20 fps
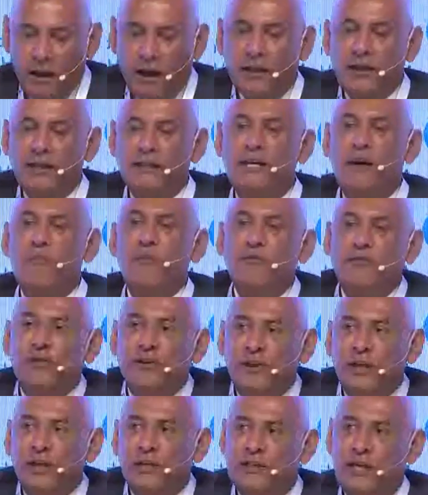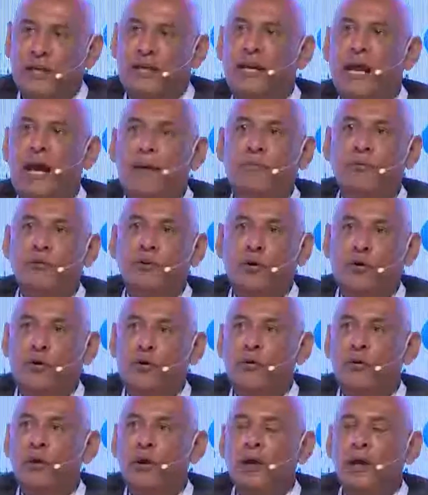I think some of the things that can happen,
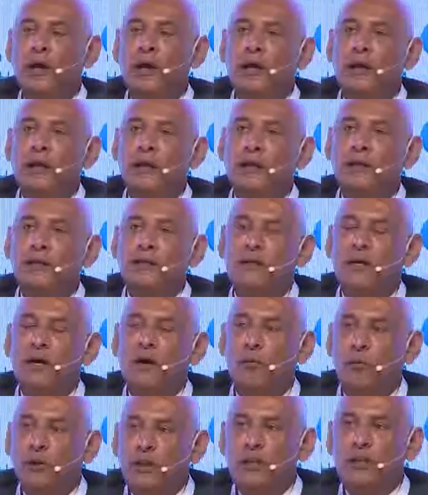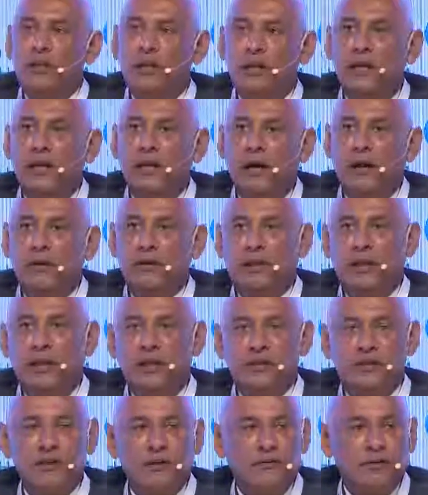though, is within the
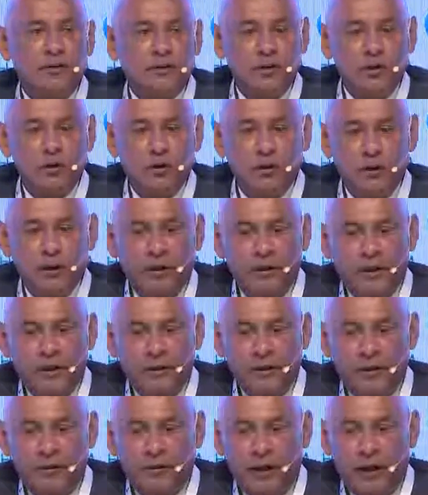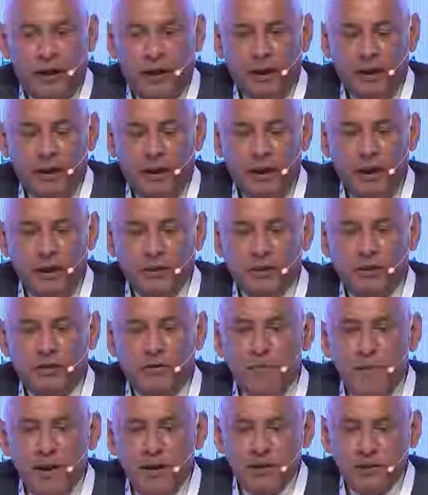healthcare service, you know, there, there, there are, is a
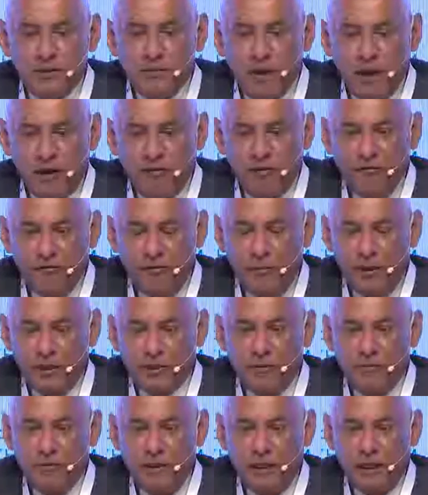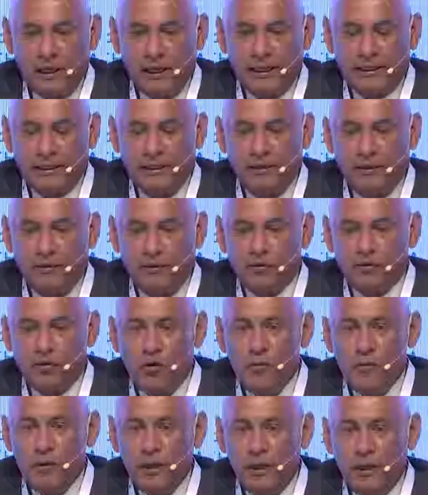tremendous amount of information being collected. There are
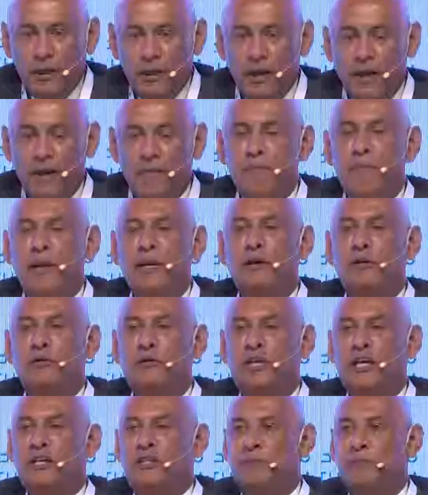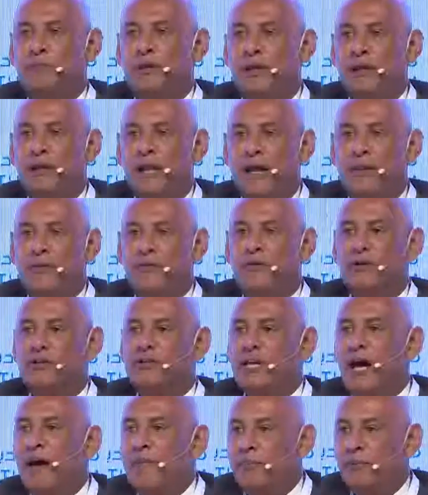so many medical tests being done. There are
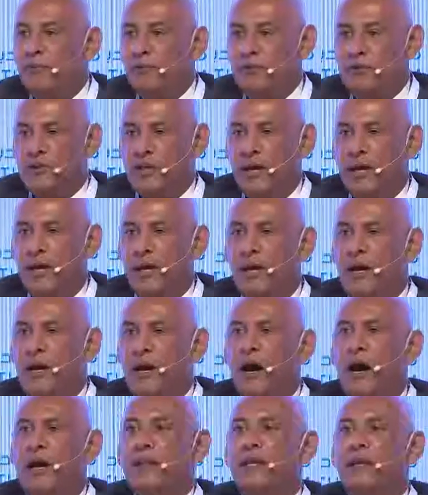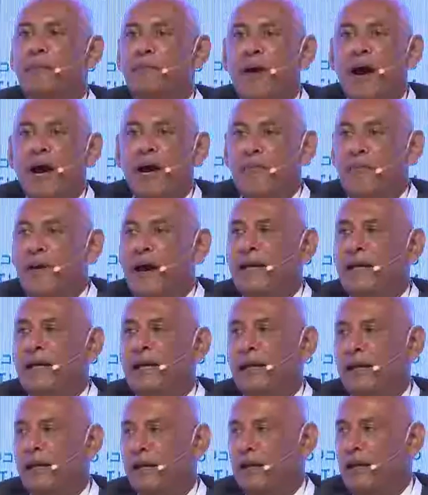samples there. I think
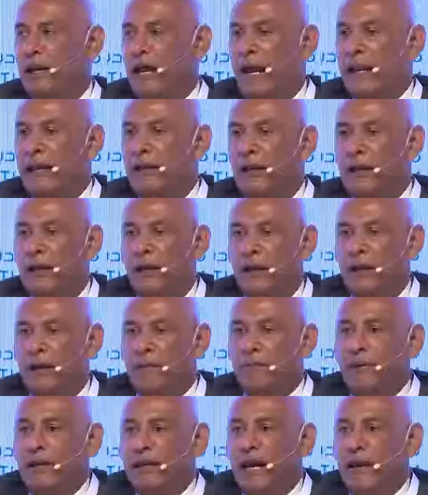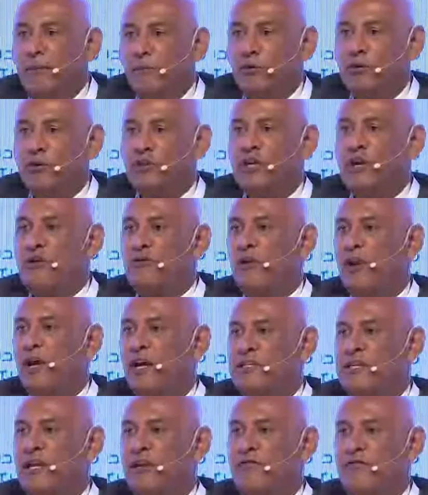biobanking and, and being able to
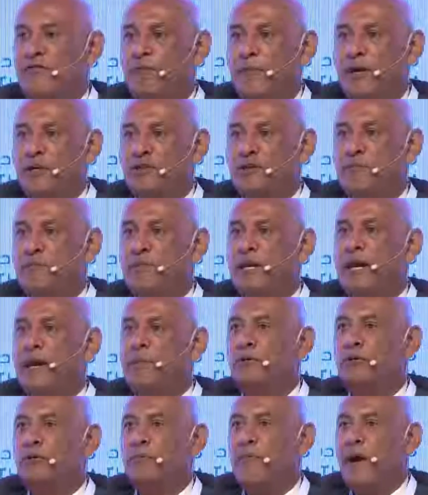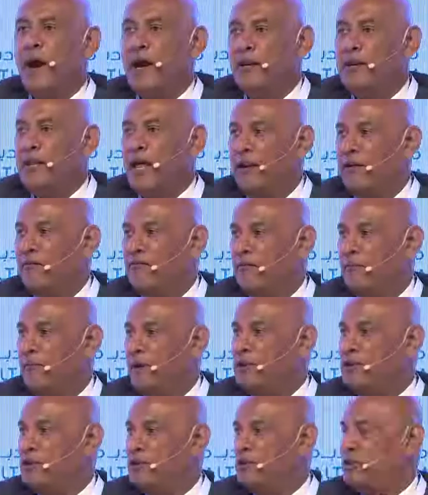centralize that information, being able to mine that
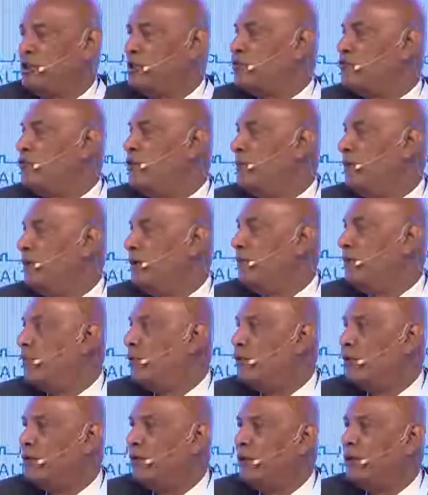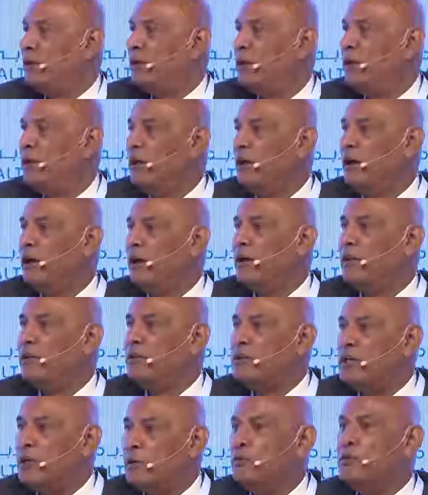information is extremely important. Uh, the
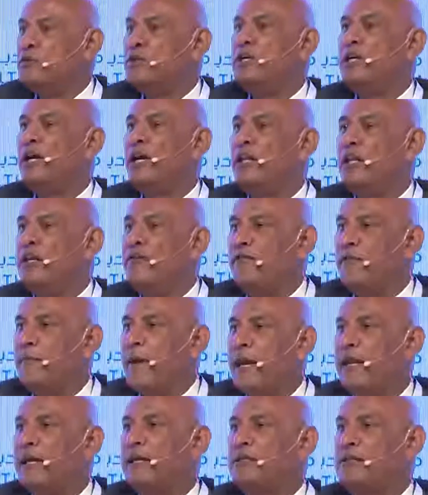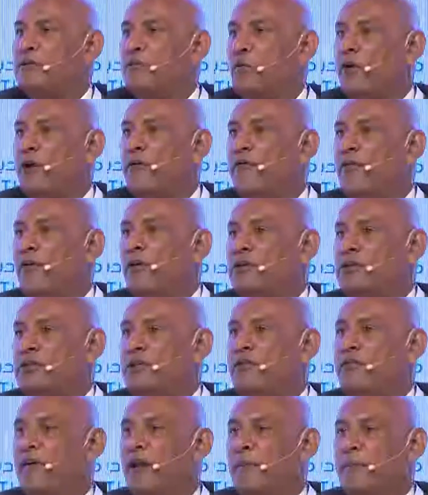sequencing and the informatics and whatever else are
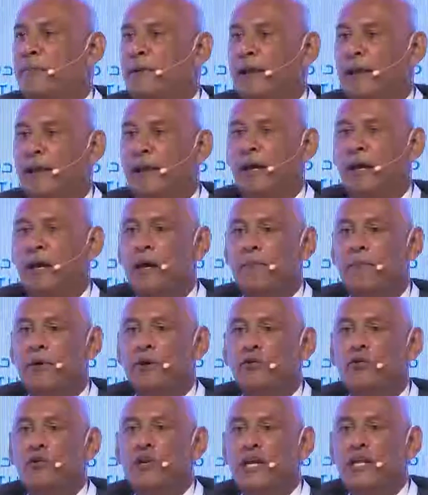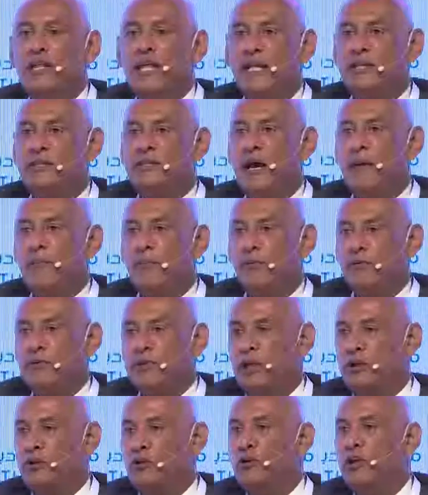developing, but you need that sample
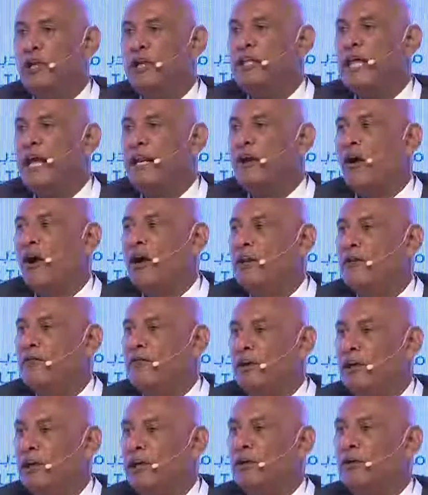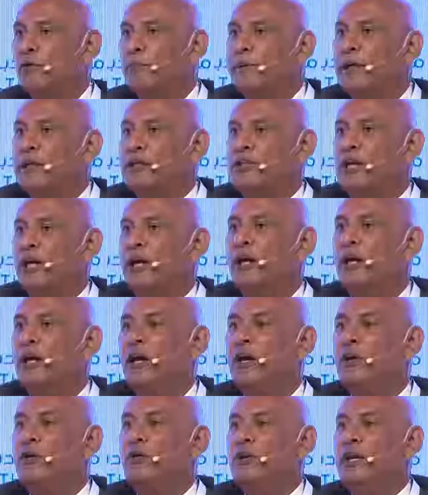set. You need that kind of clinical picture.
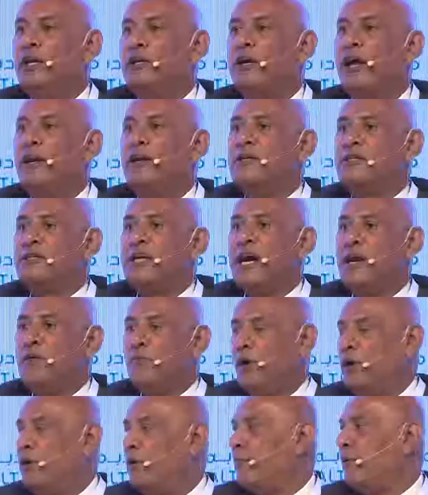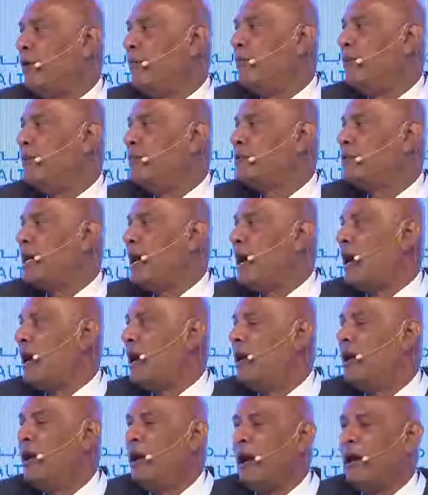You need to understand where your problems are.
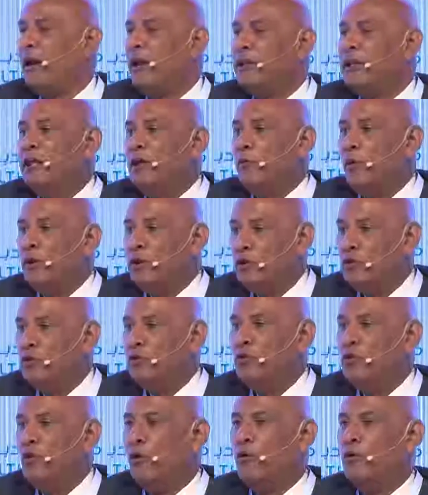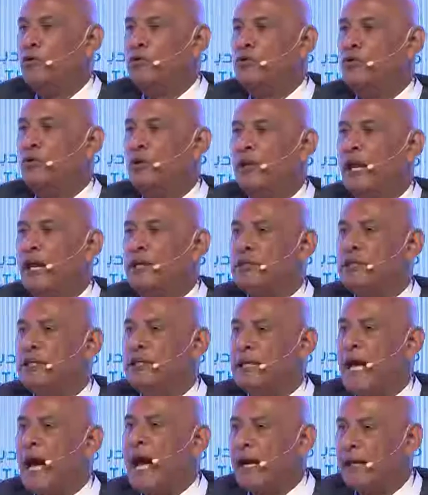And I think when you do those, you can actually
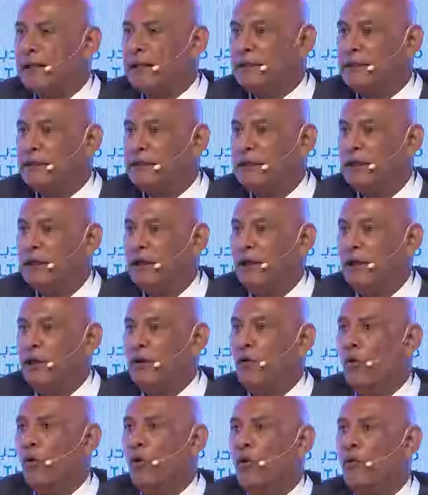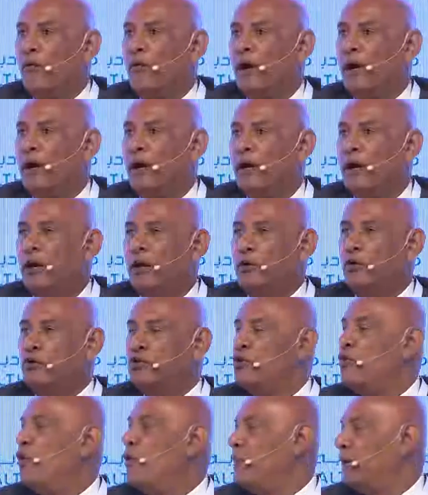target your, uh, your
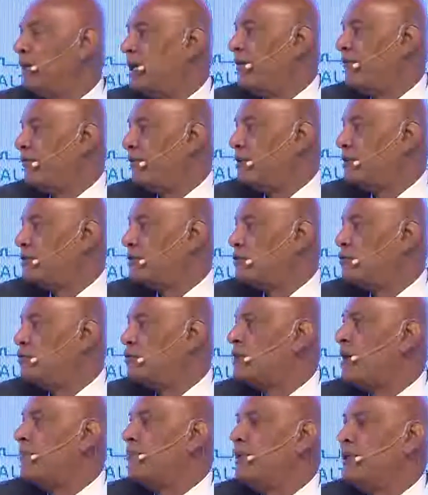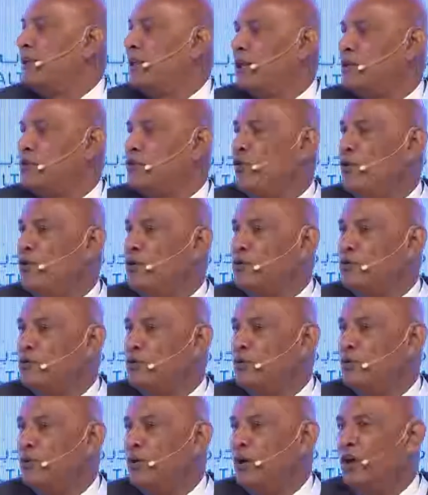genomic efforts to something that is going
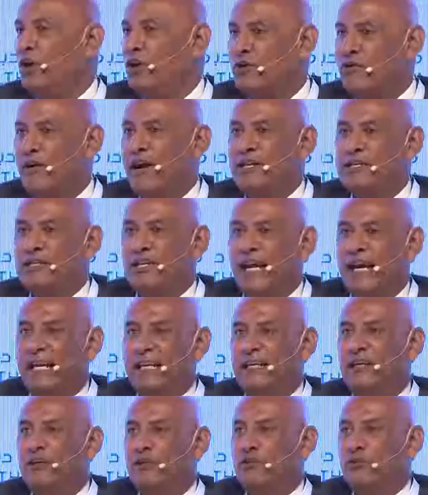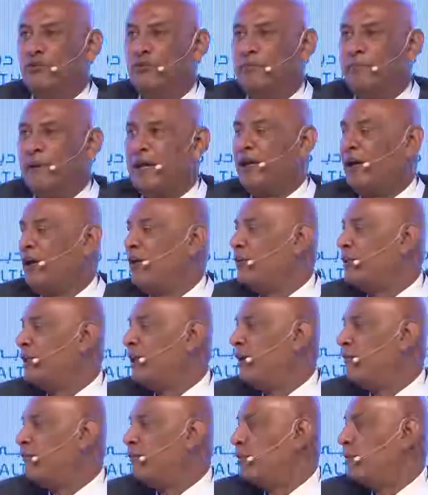to translate into better
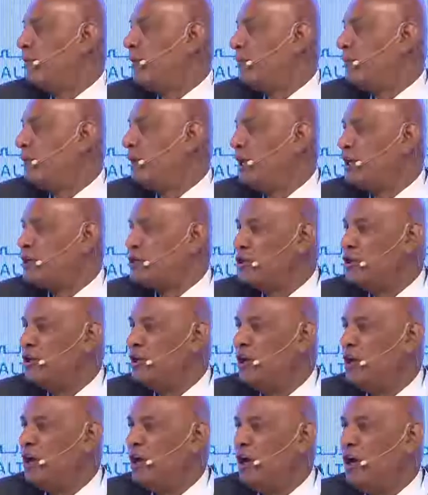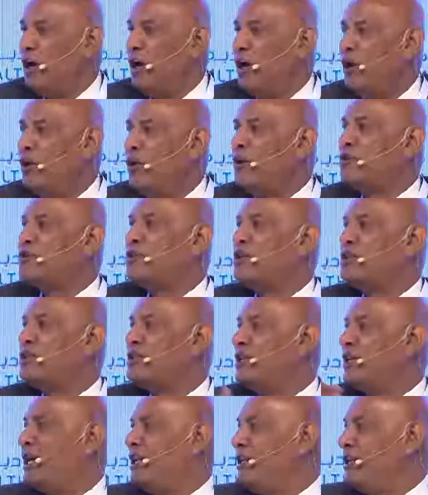healthcare for the population, uh, not just
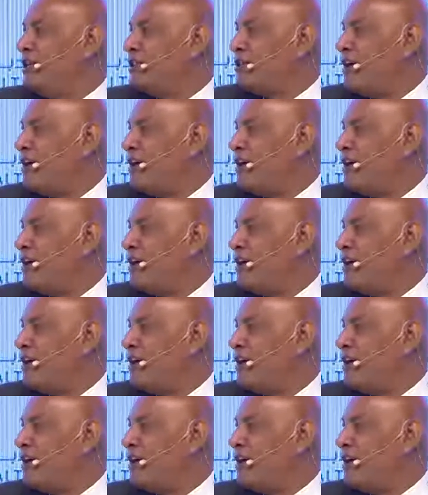in ten years'